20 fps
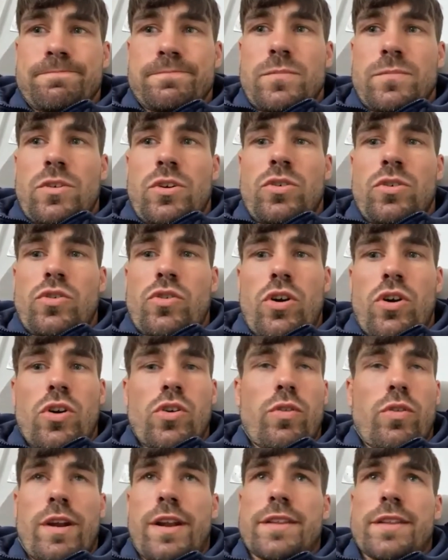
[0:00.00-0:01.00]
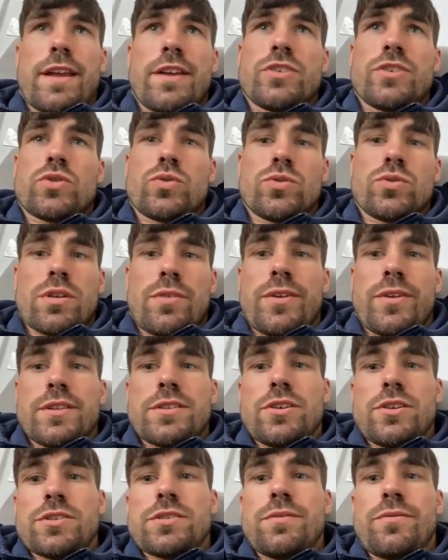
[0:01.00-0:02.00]
on on credentials, I think
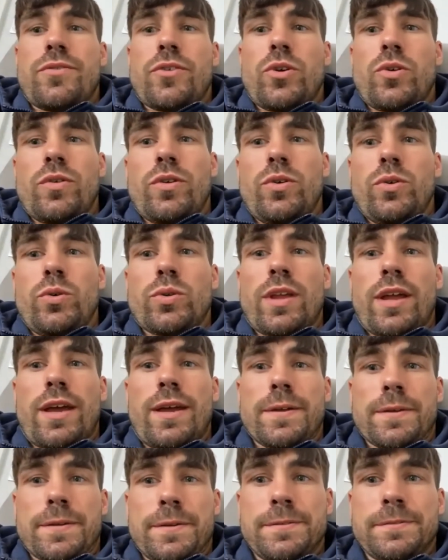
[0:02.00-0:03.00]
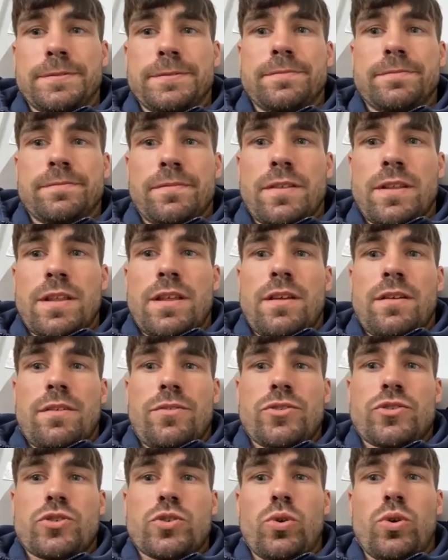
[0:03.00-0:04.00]
Tyson Fury all day,
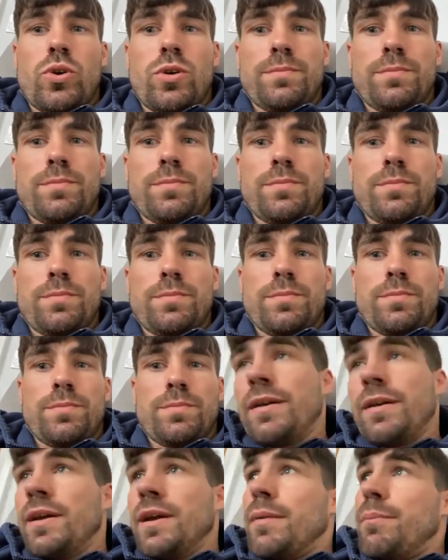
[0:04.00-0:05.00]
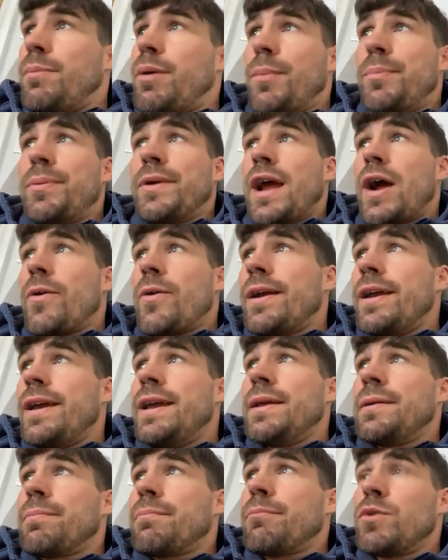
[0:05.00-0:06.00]
for sure. You know,
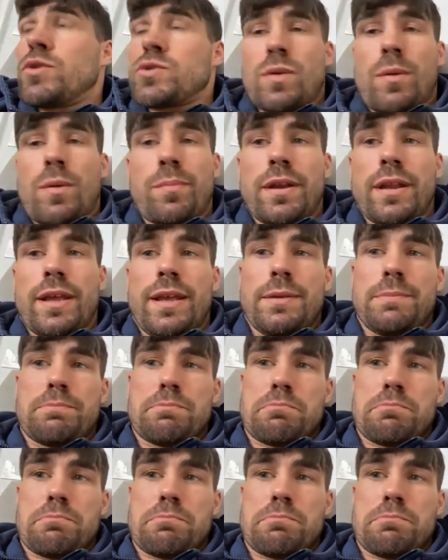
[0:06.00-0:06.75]
popularity most probably